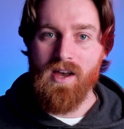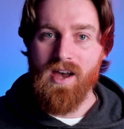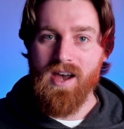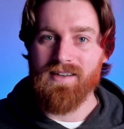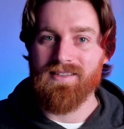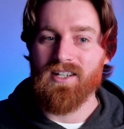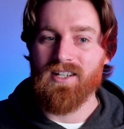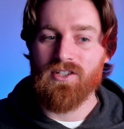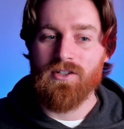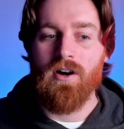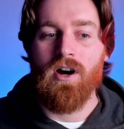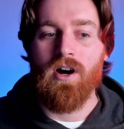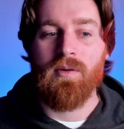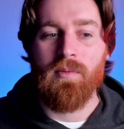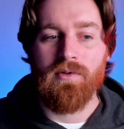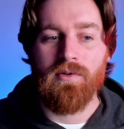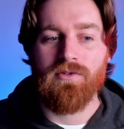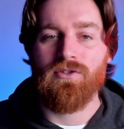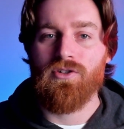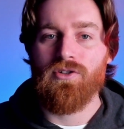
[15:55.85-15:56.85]
and then talk
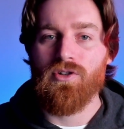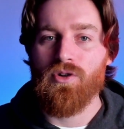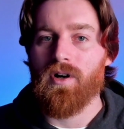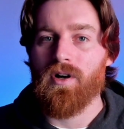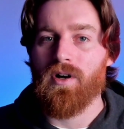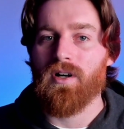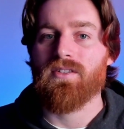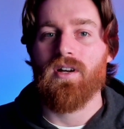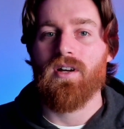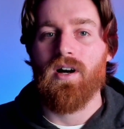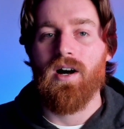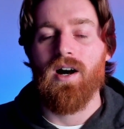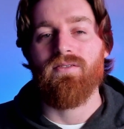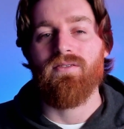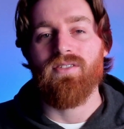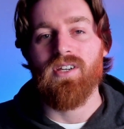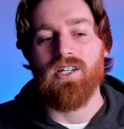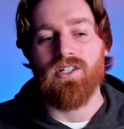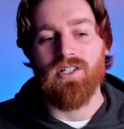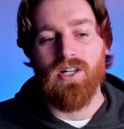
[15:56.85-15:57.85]
about the nuance of
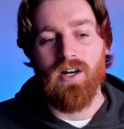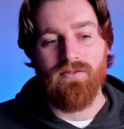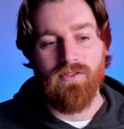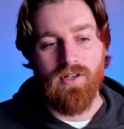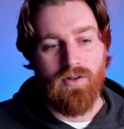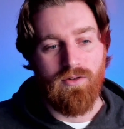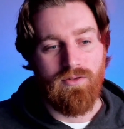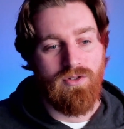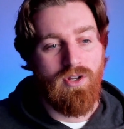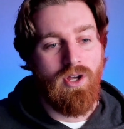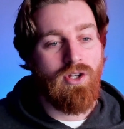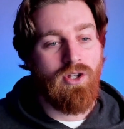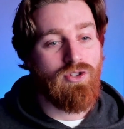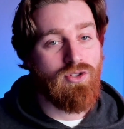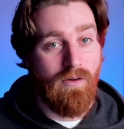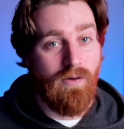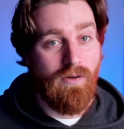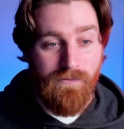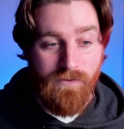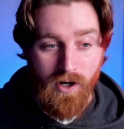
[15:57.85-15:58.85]
each of those.
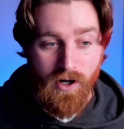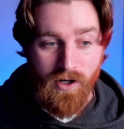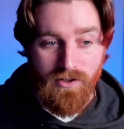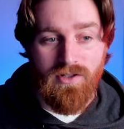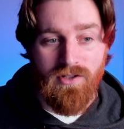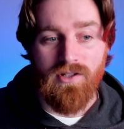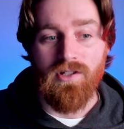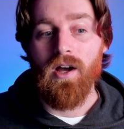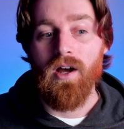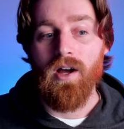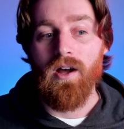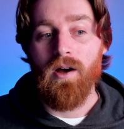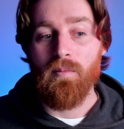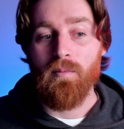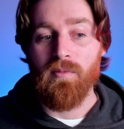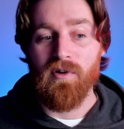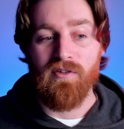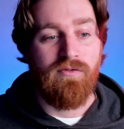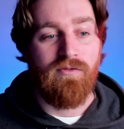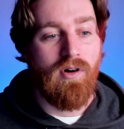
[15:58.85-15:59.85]
So first,
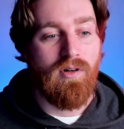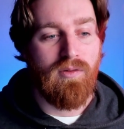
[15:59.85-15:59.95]
before